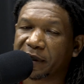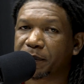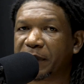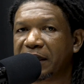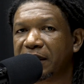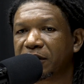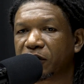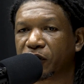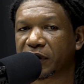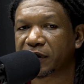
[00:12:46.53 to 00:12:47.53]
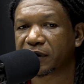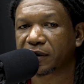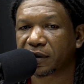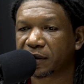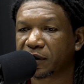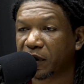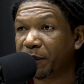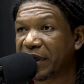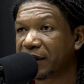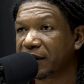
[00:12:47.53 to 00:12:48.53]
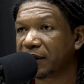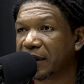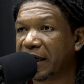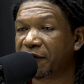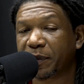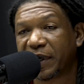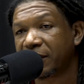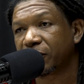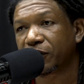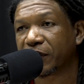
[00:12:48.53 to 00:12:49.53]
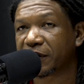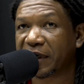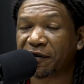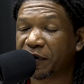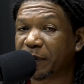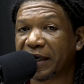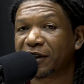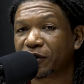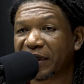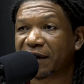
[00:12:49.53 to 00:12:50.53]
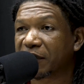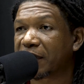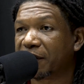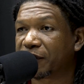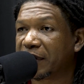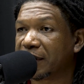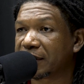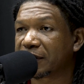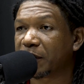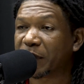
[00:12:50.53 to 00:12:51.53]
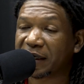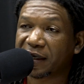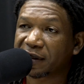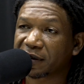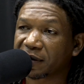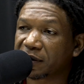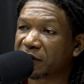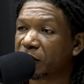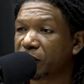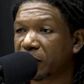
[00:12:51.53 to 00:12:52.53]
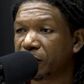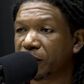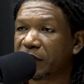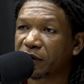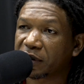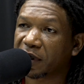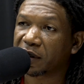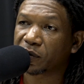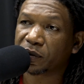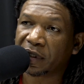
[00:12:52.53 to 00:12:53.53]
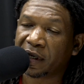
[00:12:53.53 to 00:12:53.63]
Men need to trust somebody. Everybody should trust it. Everybody should have a confidant, somebody that doesn't judge you and you could talk to.